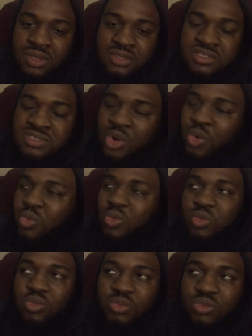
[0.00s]

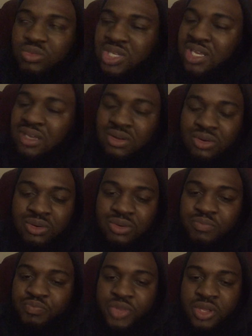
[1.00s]
So, yeah,
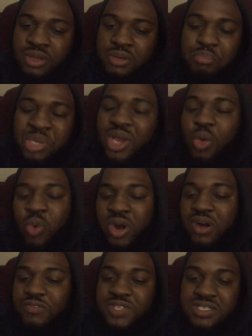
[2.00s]
be
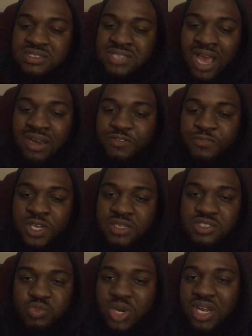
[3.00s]
aware of the side
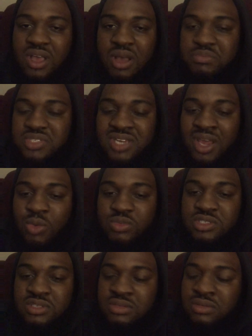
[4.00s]
effects when it comes down
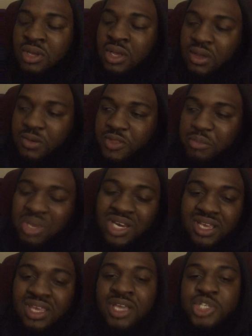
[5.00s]
to the
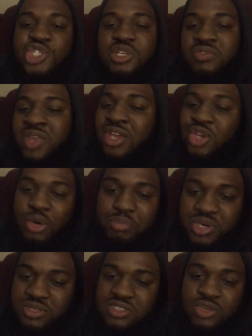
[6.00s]
medication that you're
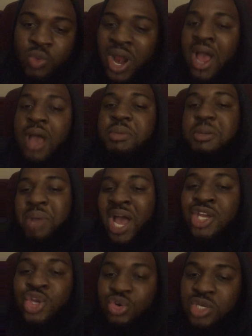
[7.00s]
prescribed
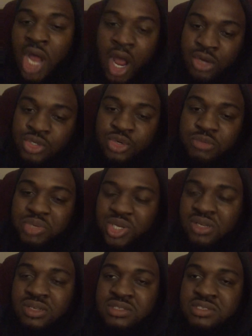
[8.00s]
by your doctor,
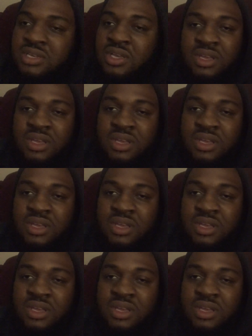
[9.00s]
because,